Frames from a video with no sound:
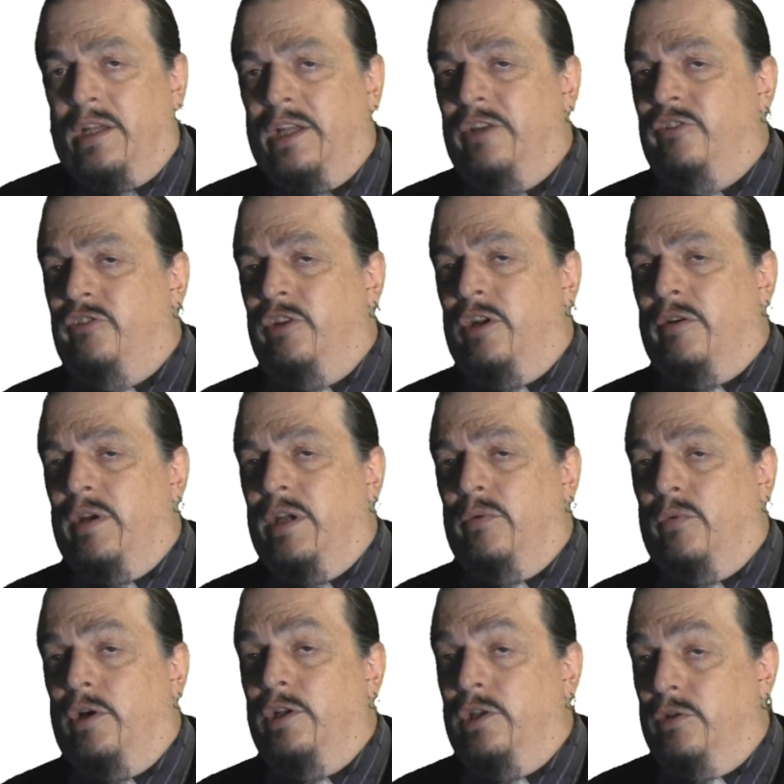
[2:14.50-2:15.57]
Let's
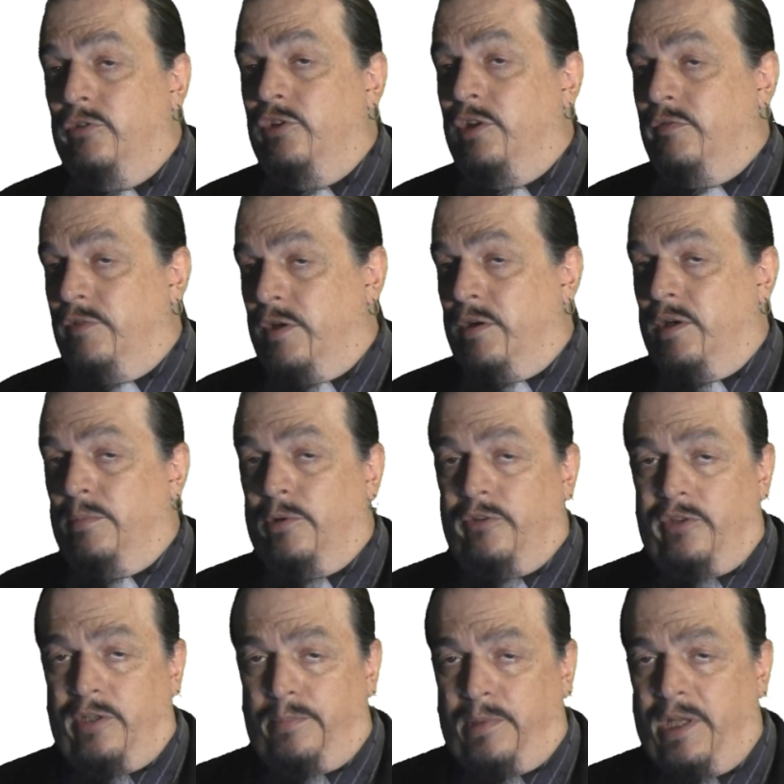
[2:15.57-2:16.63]
generate one using
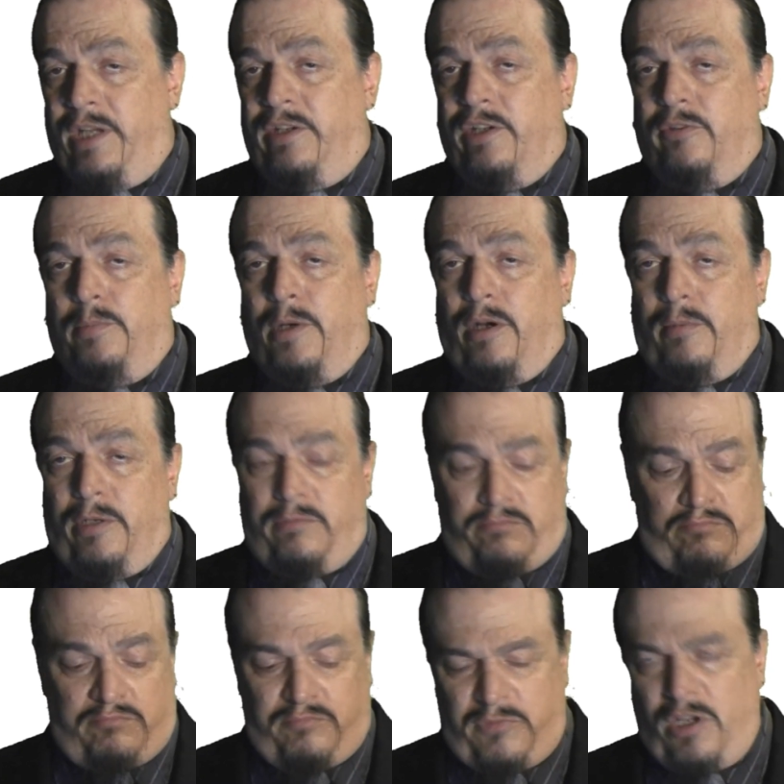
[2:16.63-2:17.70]
variables in the plant experiment.
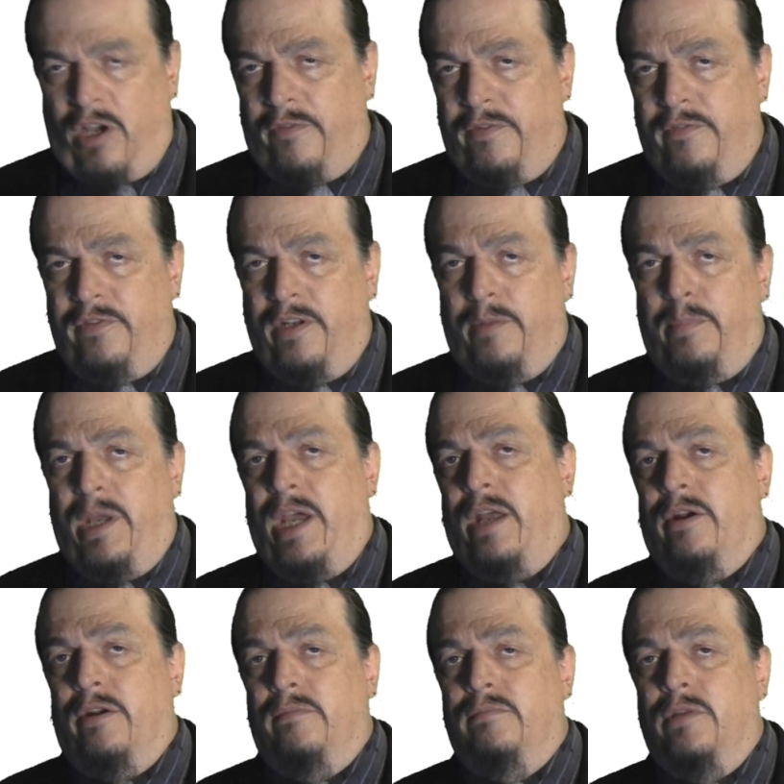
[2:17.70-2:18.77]
They often fit a
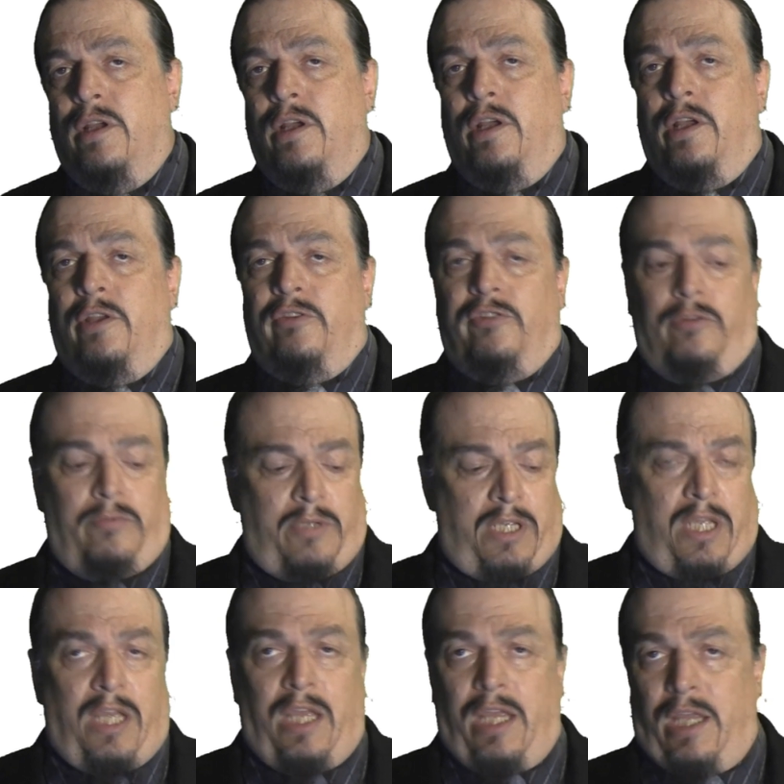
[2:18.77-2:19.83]
pattern. So
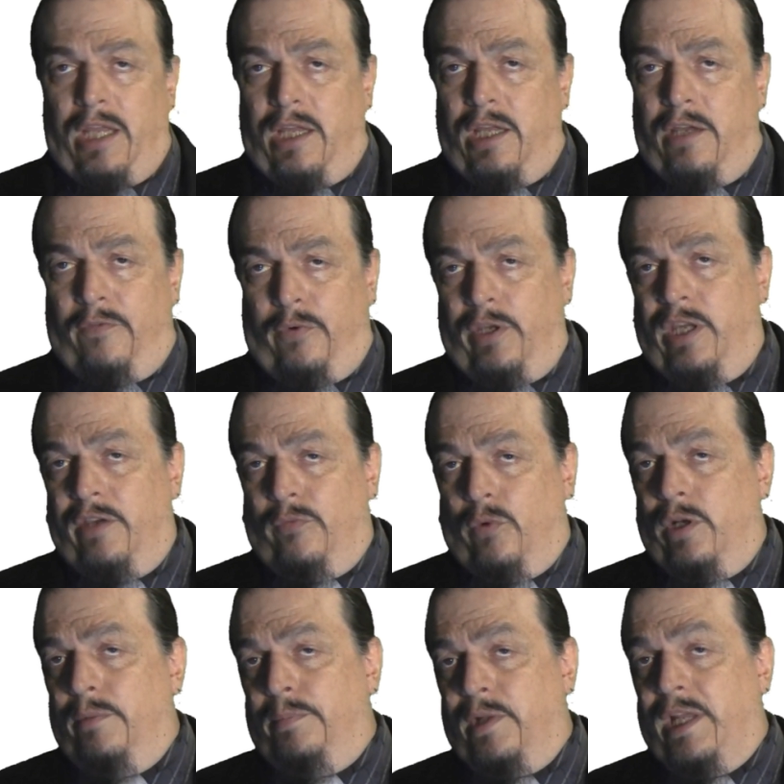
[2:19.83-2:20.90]
if we give
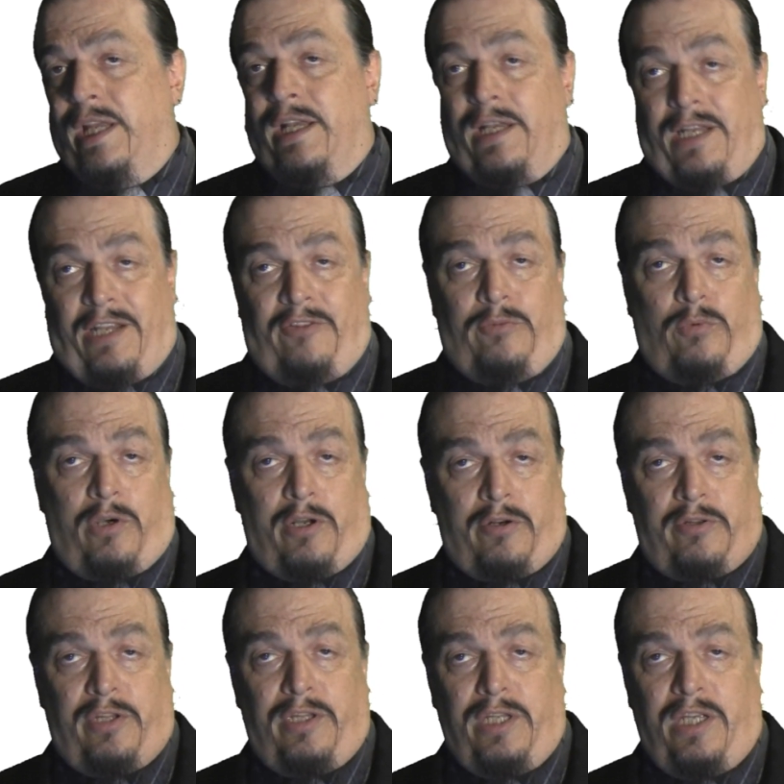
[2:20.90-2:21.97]
one plant less
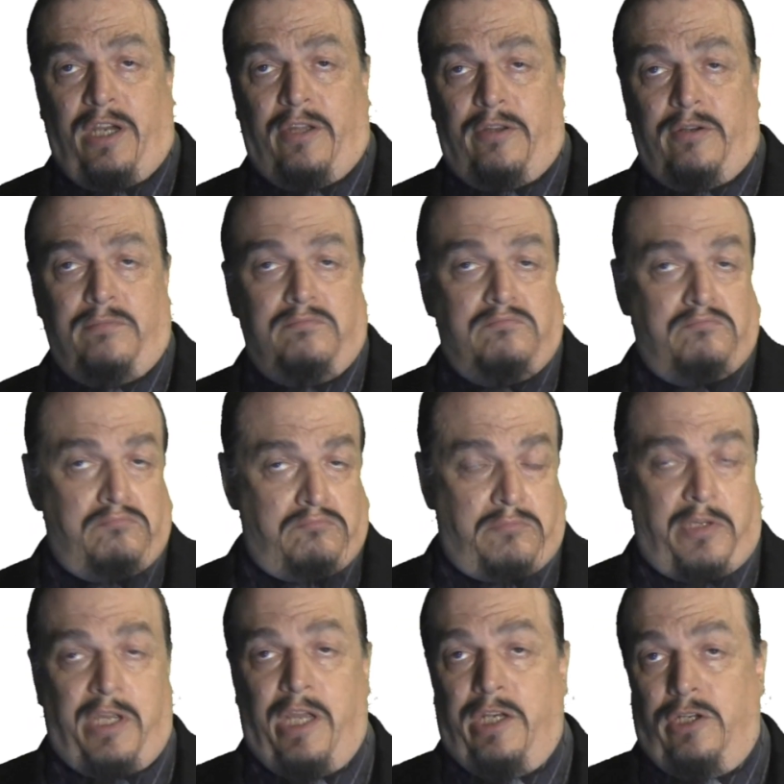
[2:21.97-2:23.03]
water than the other,
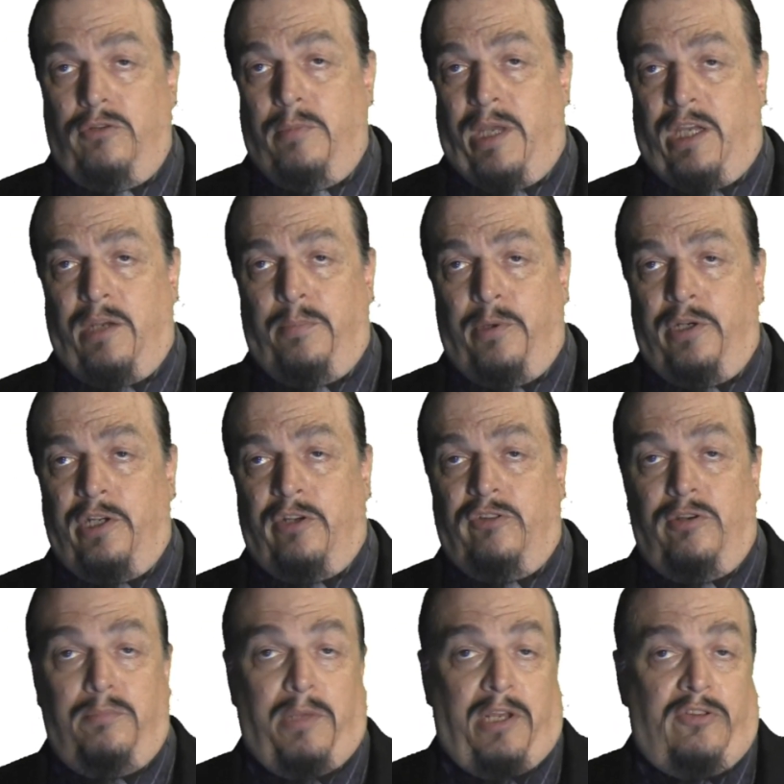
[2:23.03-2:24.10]
can you make a
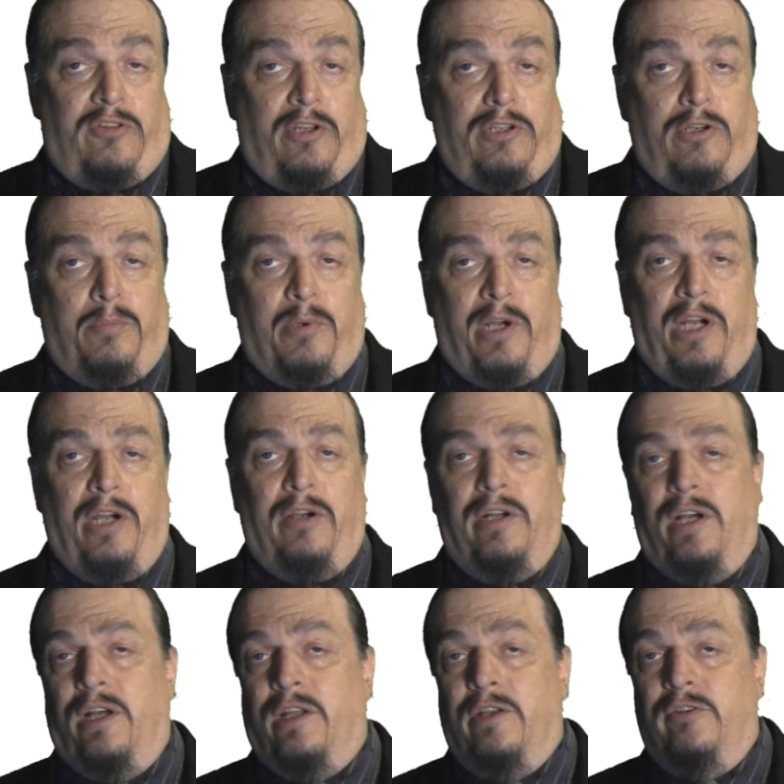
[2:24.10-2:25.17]
prediction based on your prior
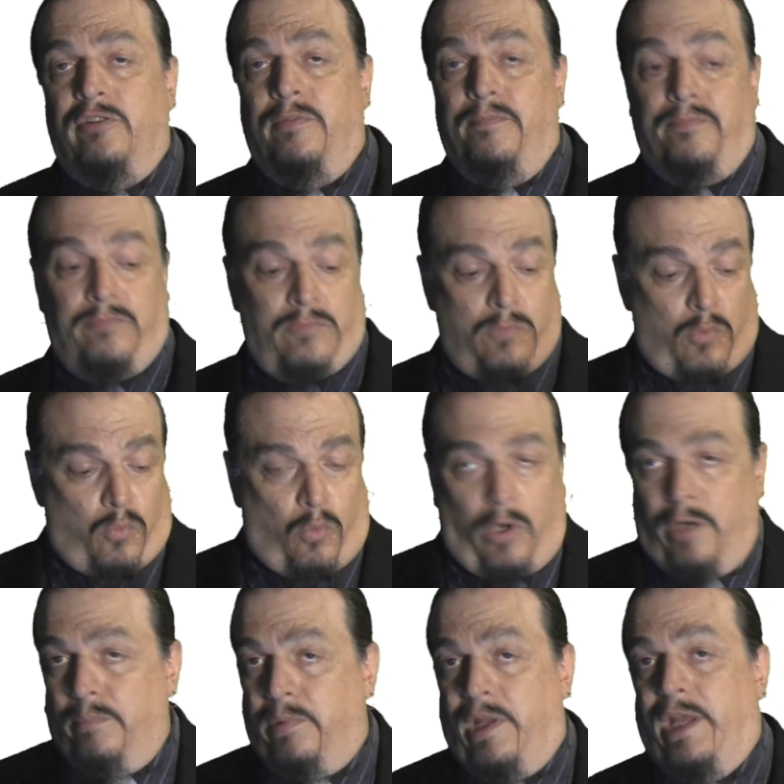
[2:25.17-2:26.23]
knowledge?
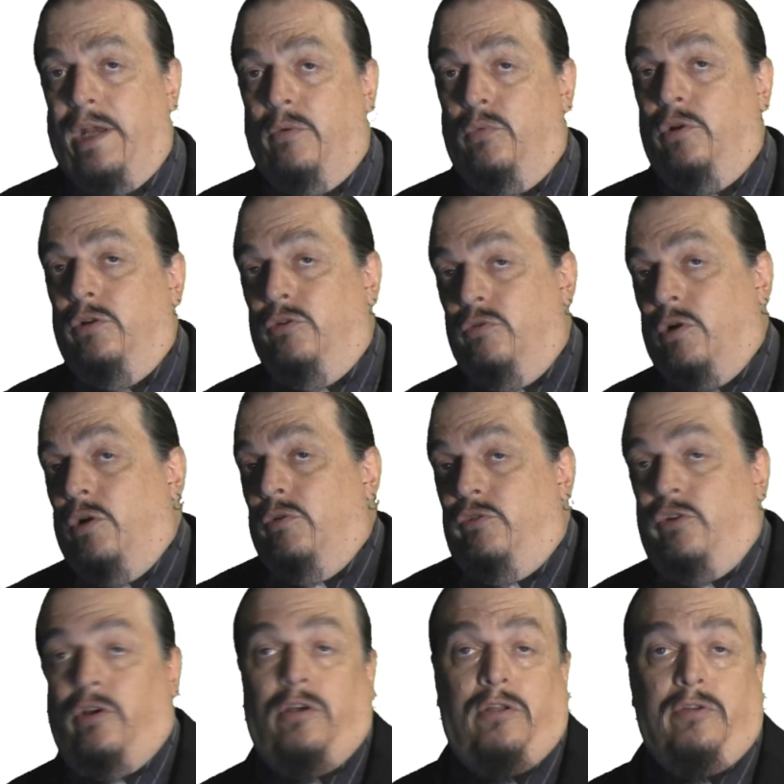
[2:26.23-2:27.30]
One plant will grow
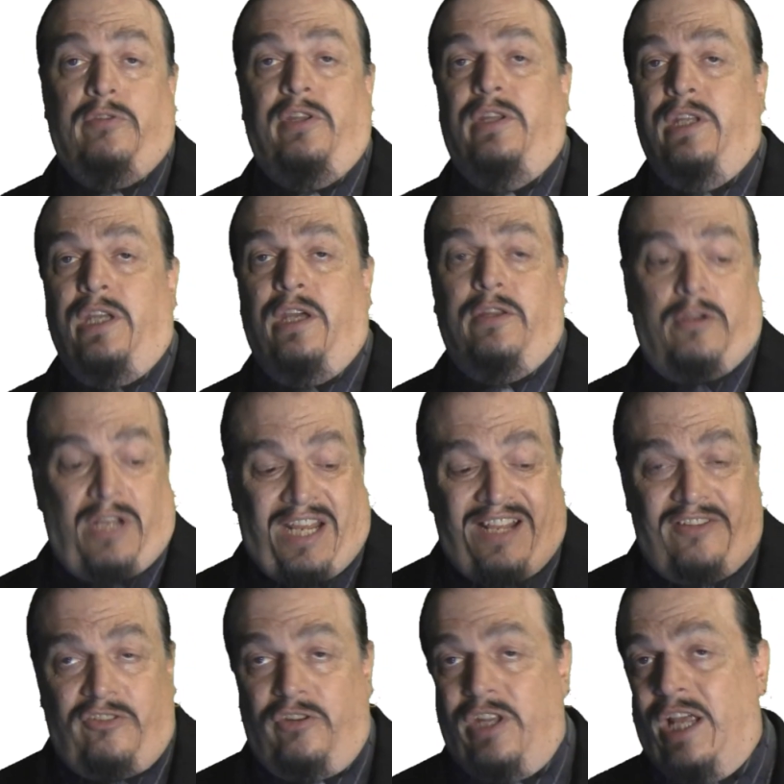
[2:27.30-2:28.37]
taller than the other.
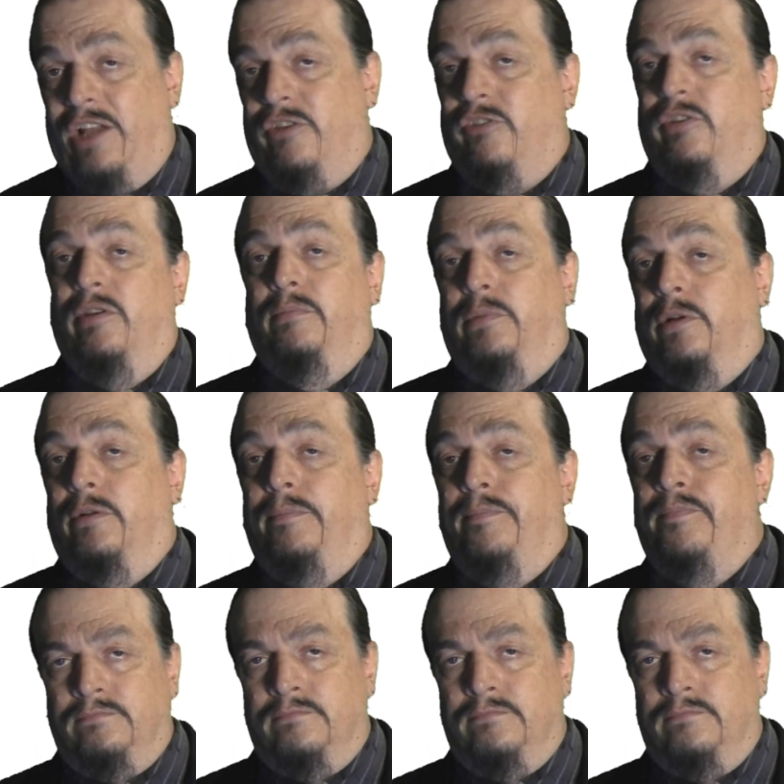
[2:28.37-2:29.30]
It's that simple.